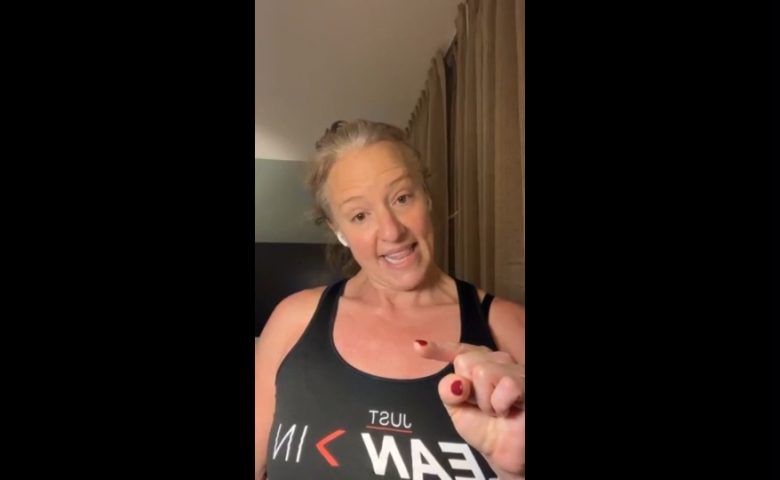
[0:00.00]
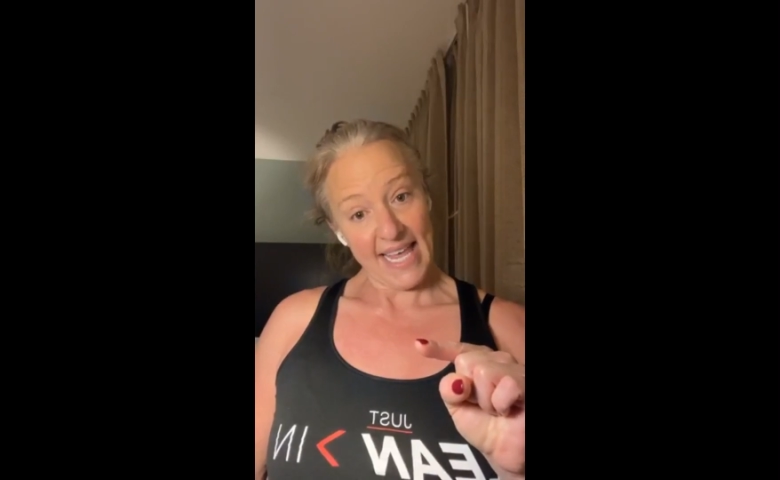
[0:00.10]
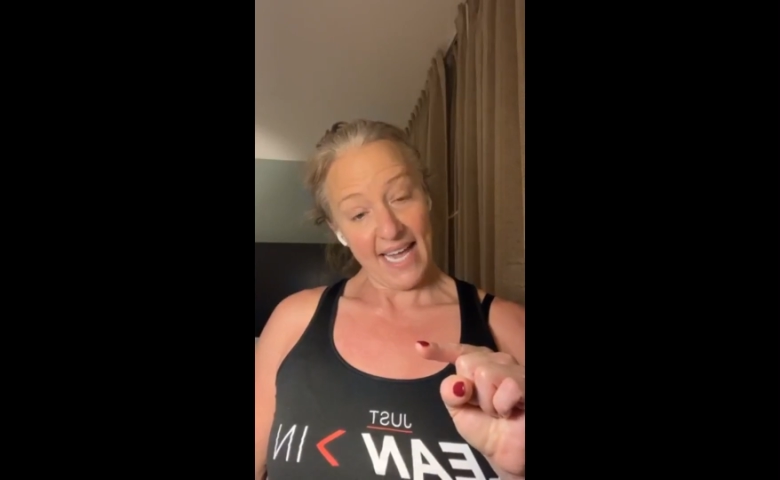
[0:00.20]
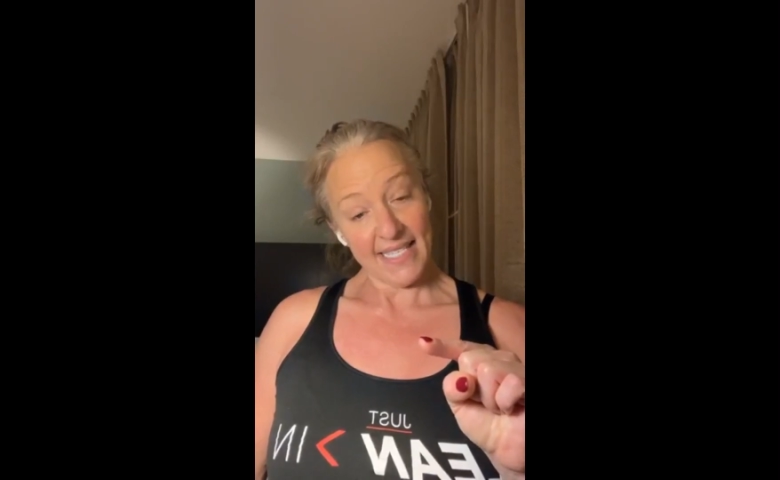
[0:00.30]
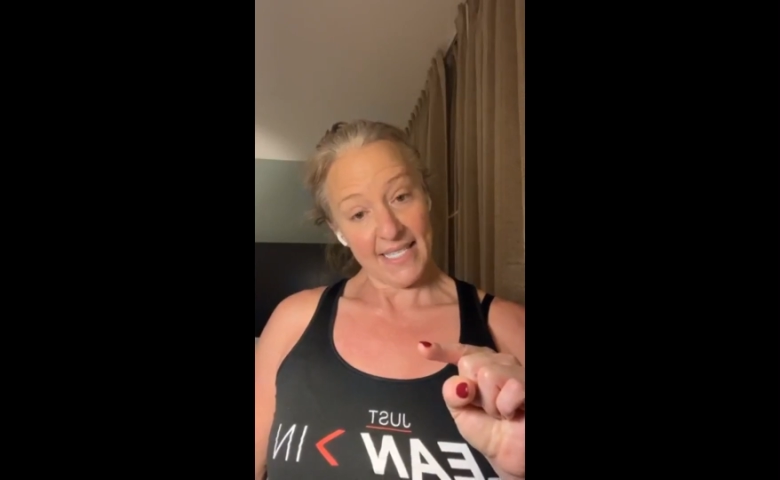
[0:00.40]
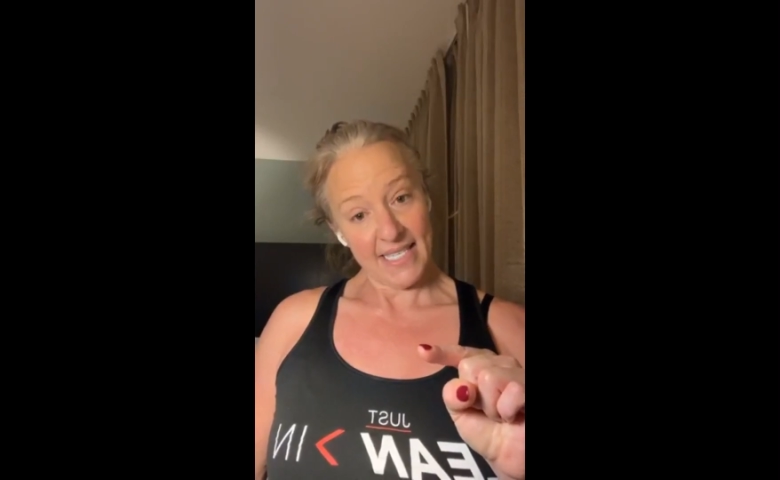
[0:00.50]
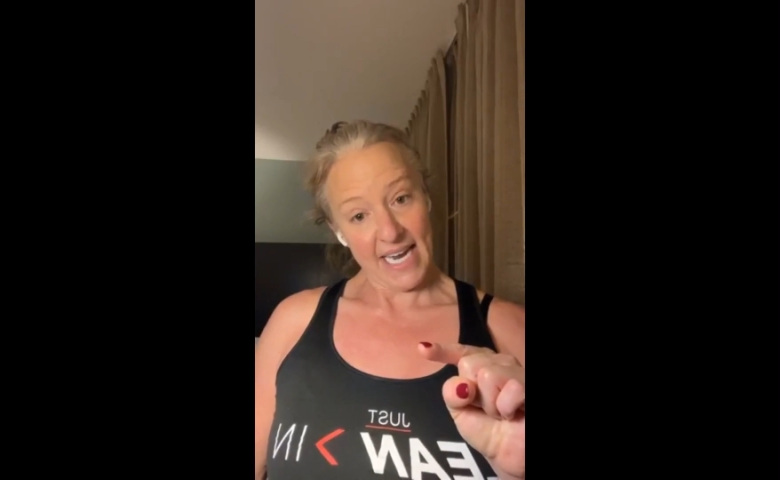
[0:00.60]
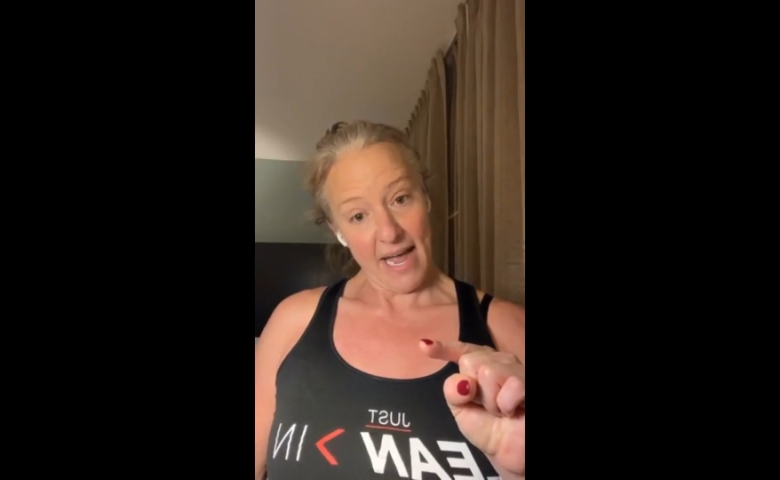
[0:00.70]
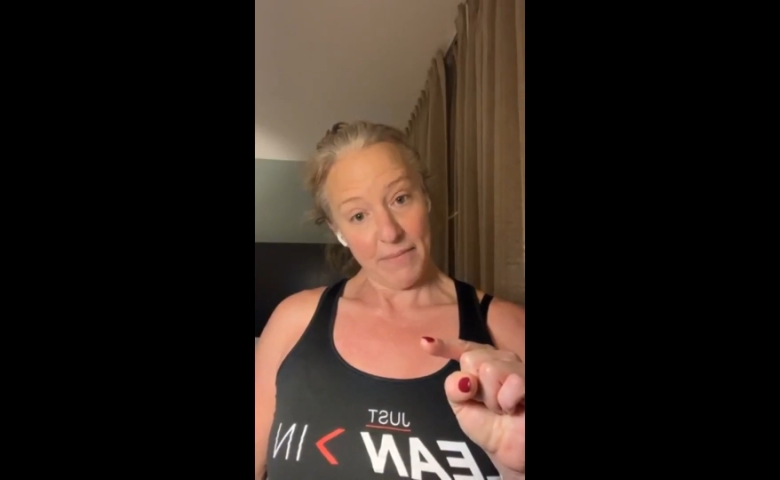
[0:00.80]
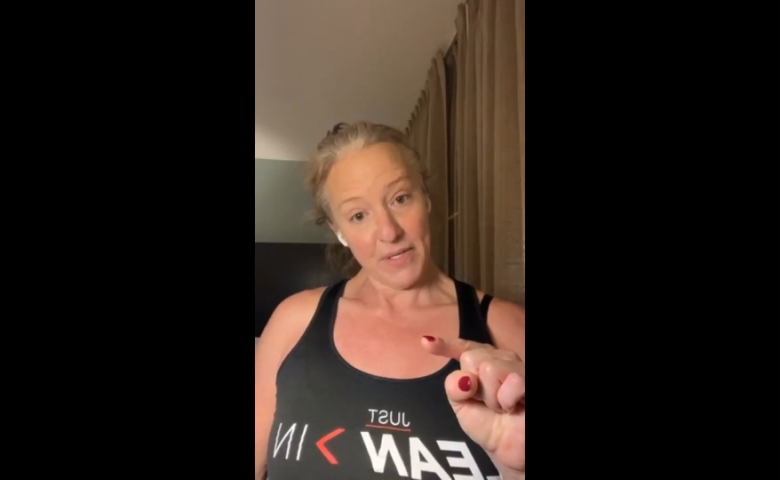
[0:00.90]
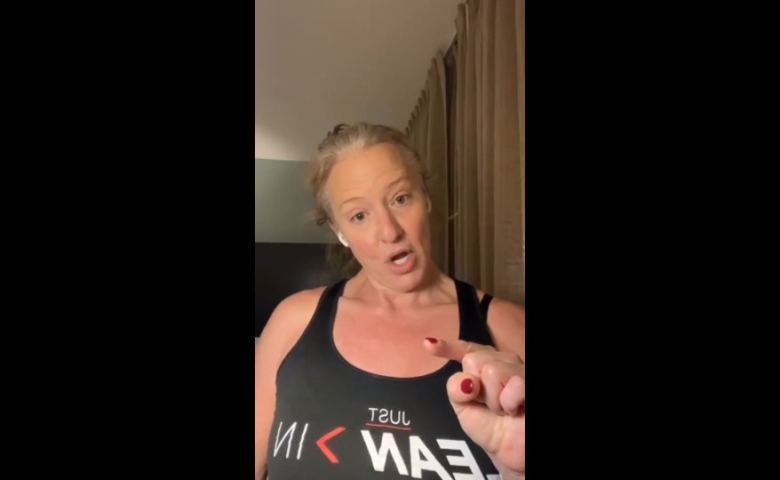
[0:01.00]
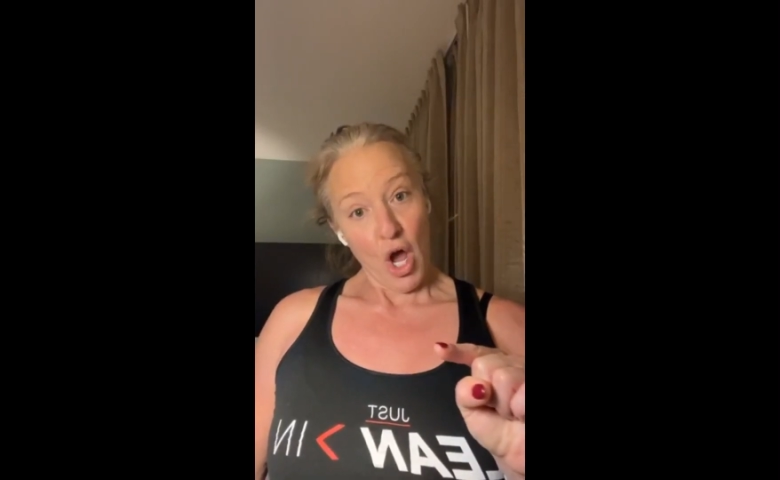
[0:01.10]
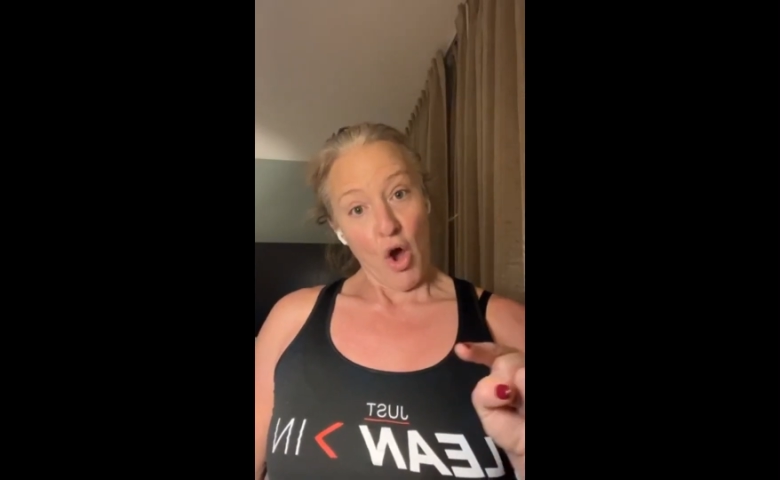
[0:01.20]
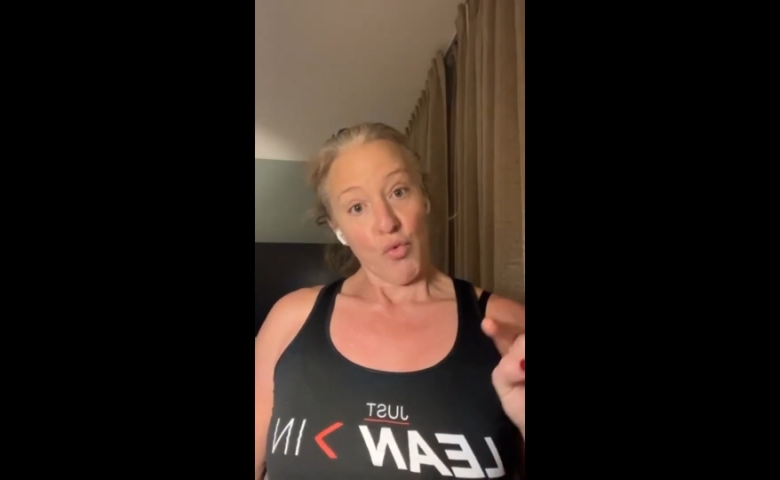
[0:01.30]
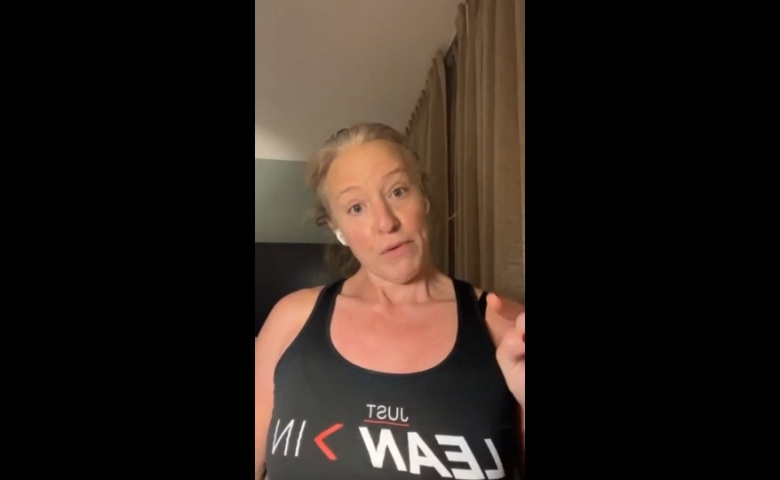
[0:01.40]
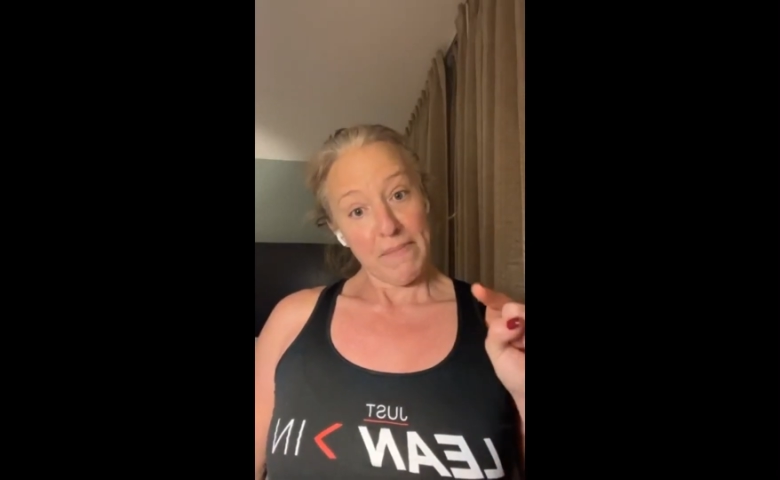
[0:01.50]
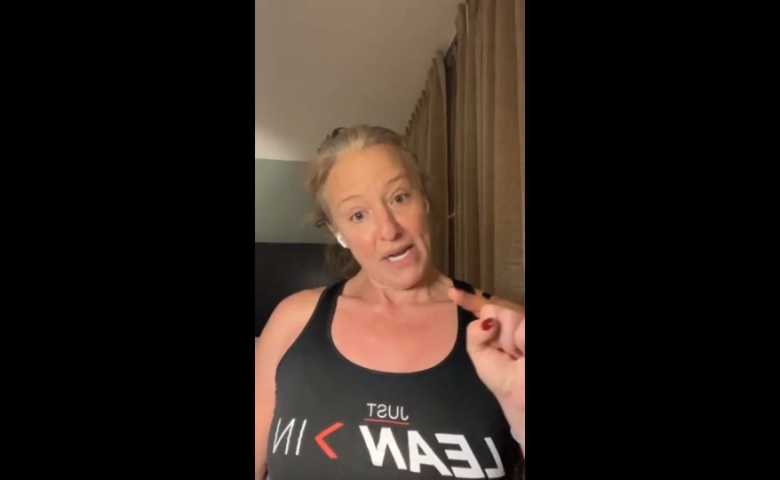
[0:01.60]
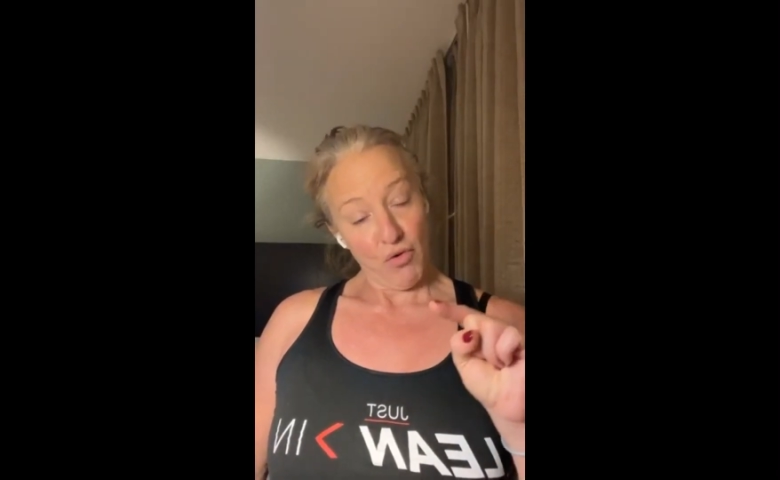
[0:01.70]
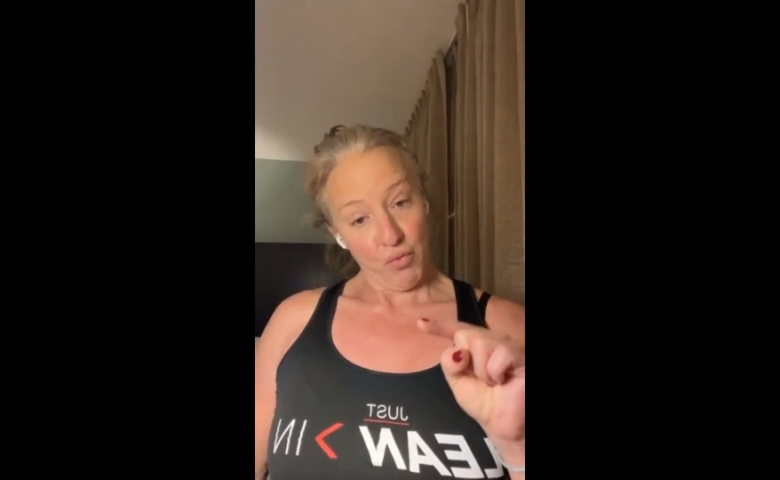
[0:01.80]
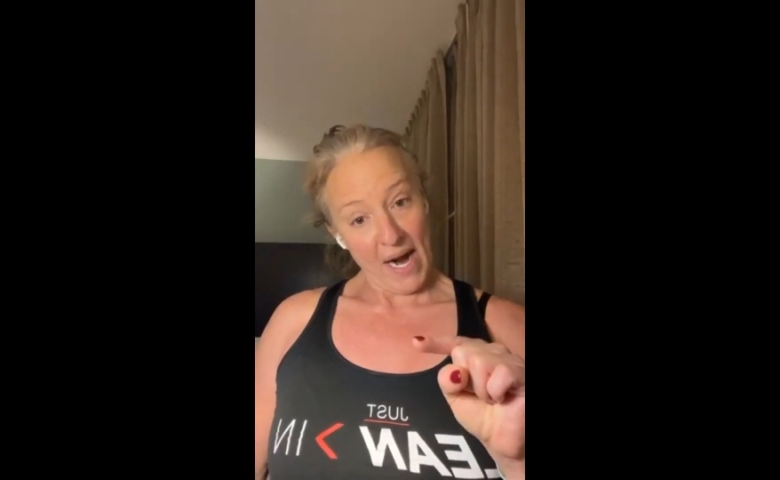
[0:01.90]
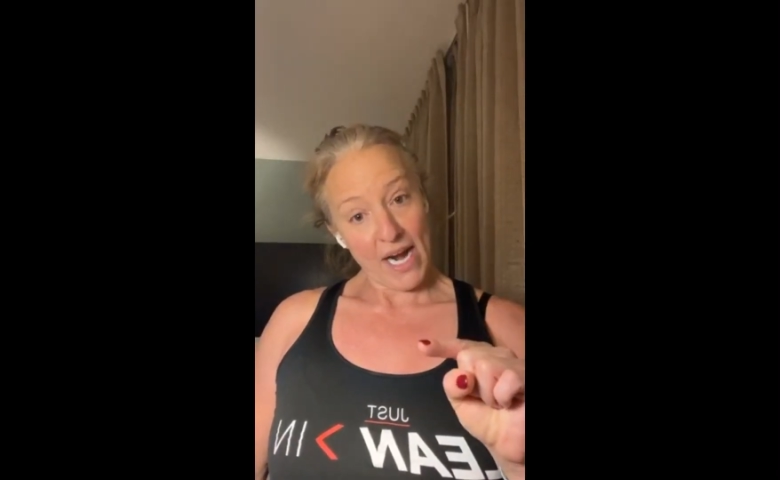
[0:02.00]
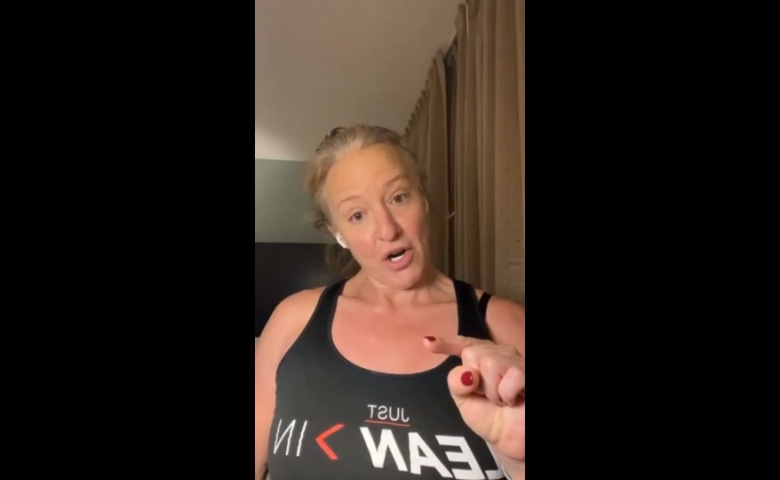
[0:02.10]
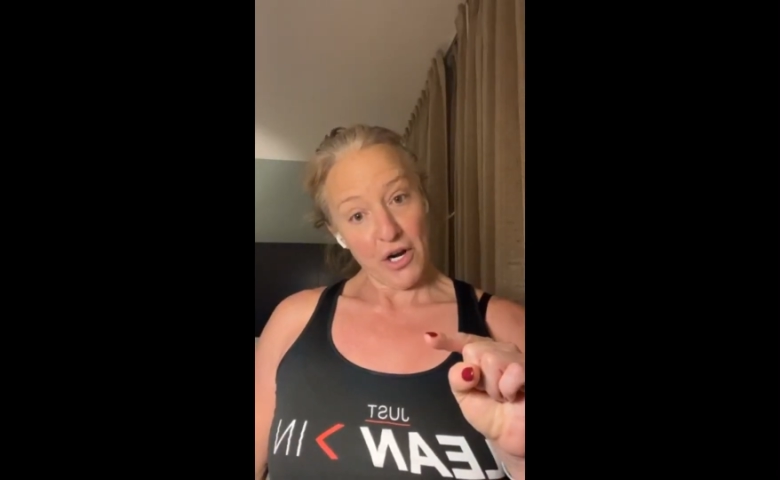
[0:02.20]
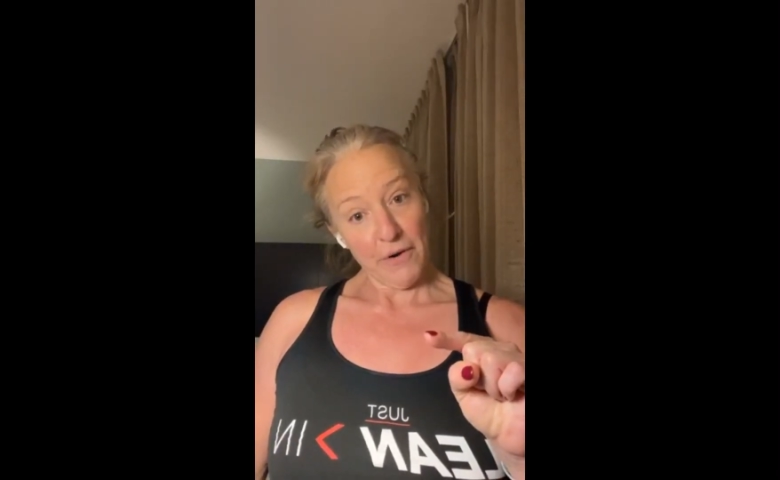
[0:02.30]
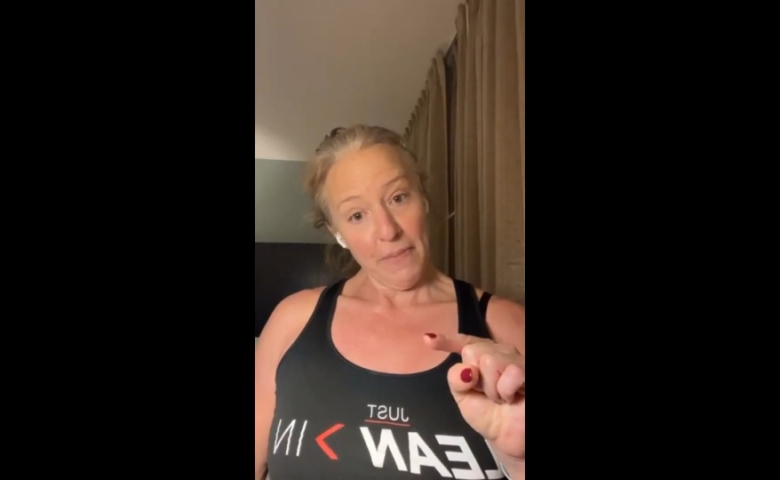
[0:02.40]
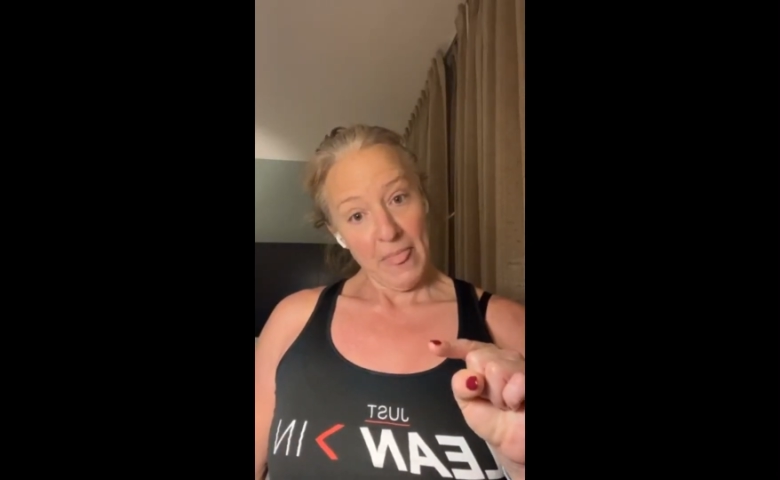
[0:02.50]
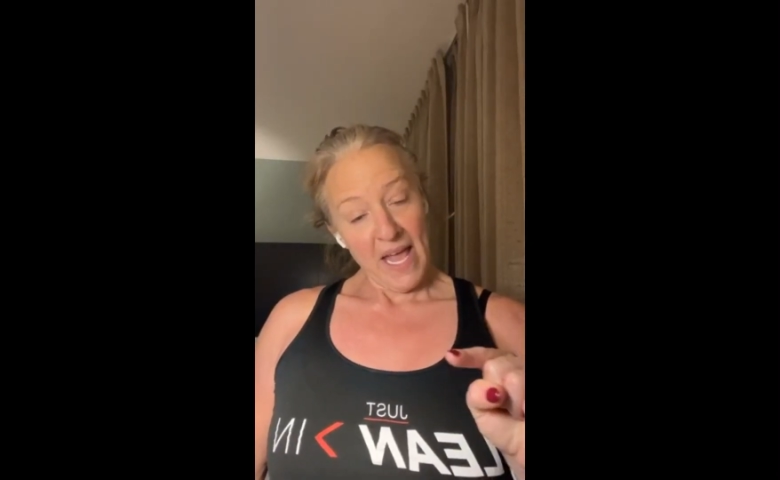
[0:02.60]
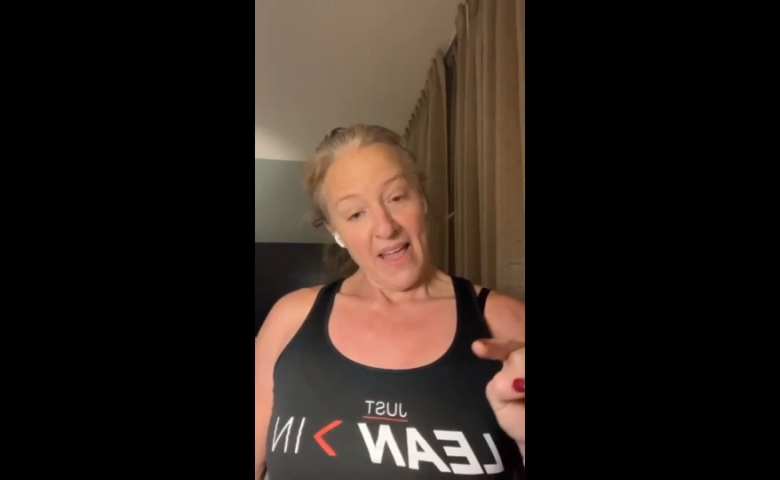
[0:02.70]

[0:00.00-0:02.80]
10,000 steps would be greater